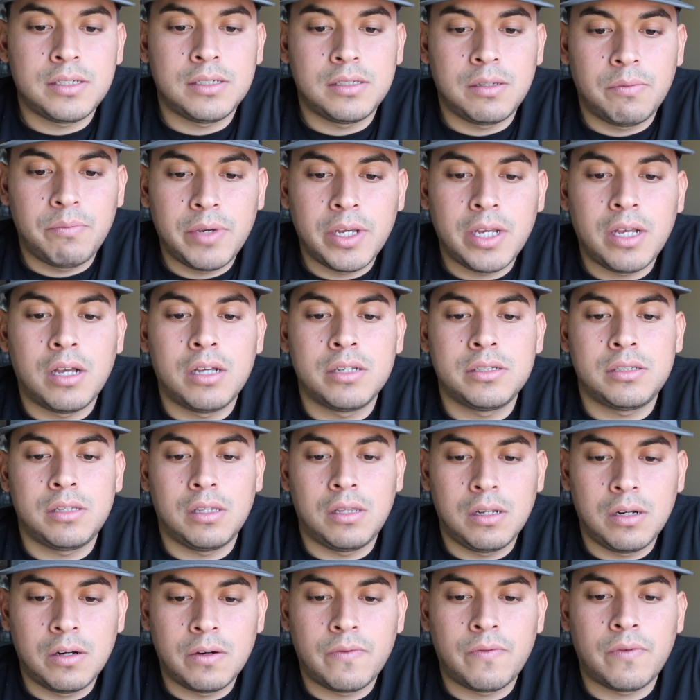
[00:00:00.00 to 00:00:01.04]
He's a big
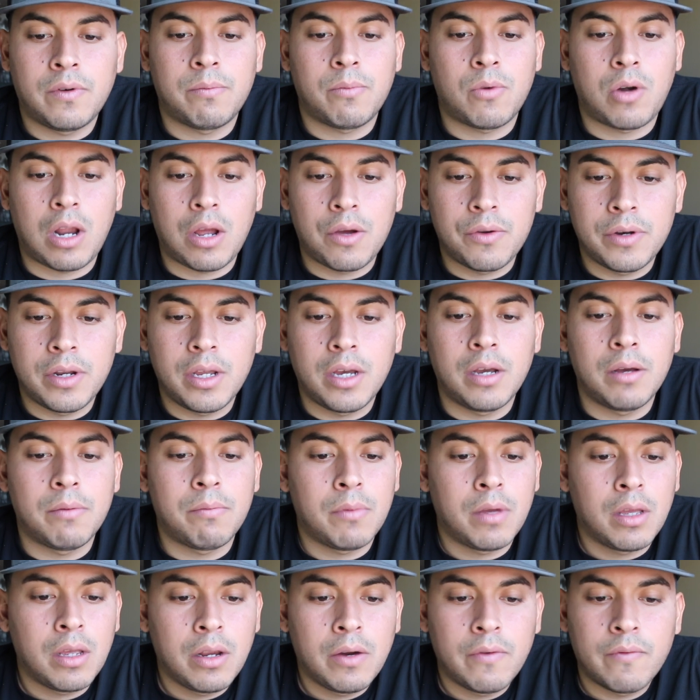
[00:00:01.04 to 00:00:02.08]
hustler from ground
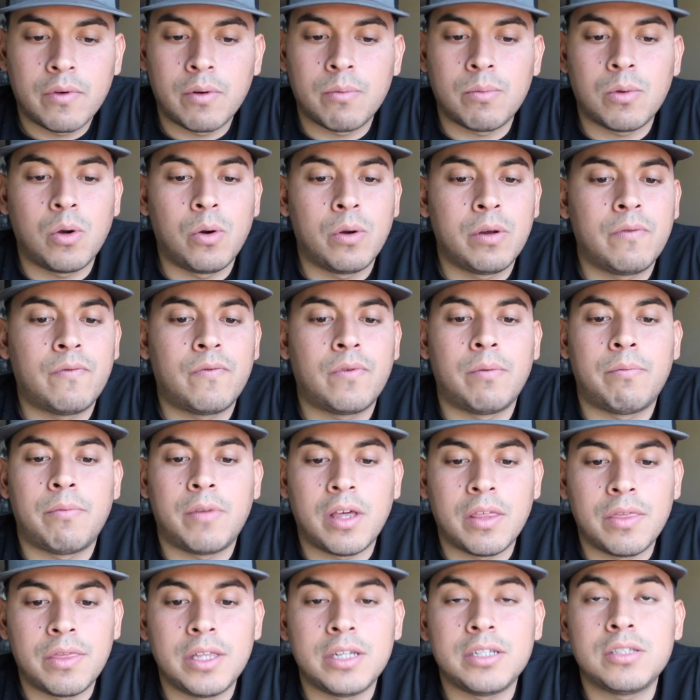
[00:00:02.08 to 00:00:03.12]
up, from going from
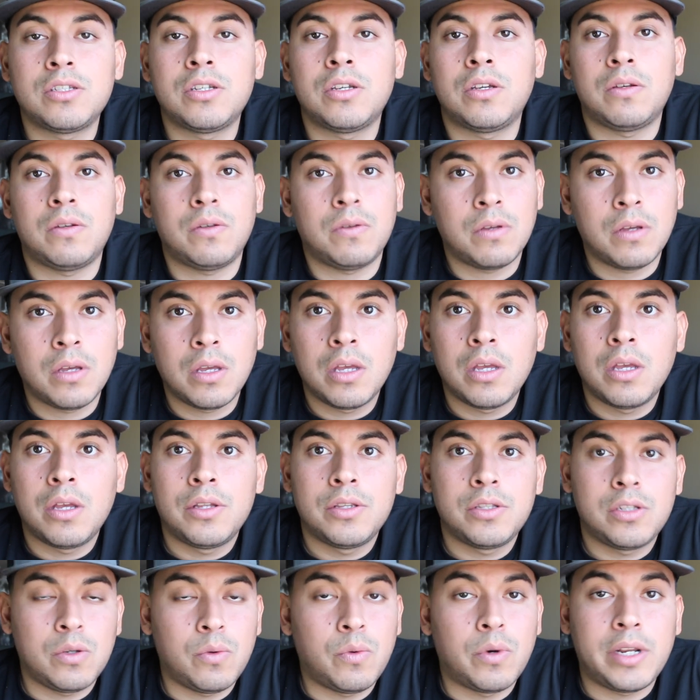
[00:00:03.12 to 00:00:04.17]
nothing to,
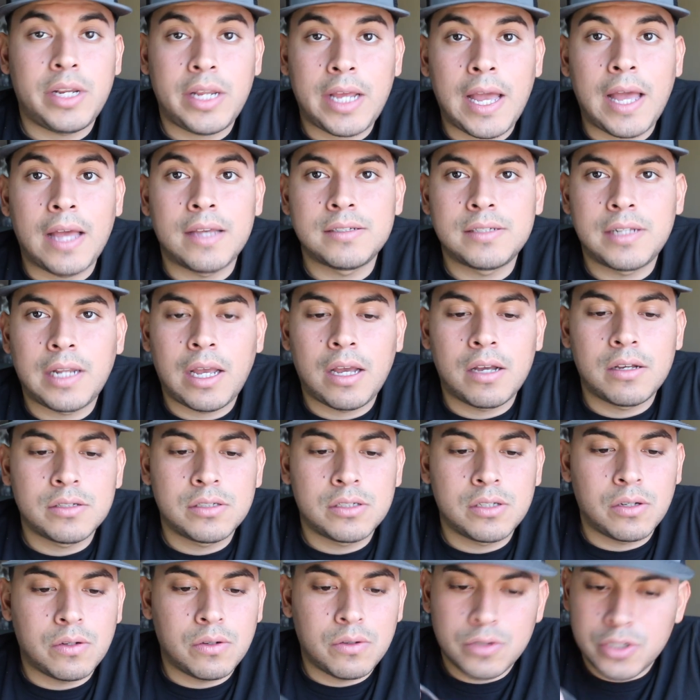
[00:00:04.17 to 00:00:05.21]
to what he has now.
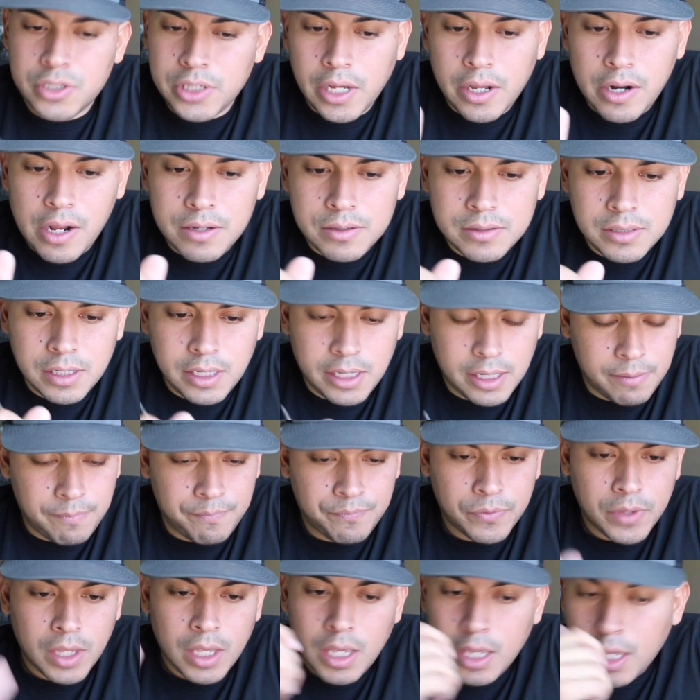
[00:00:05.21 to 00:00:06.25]
So shout out to him.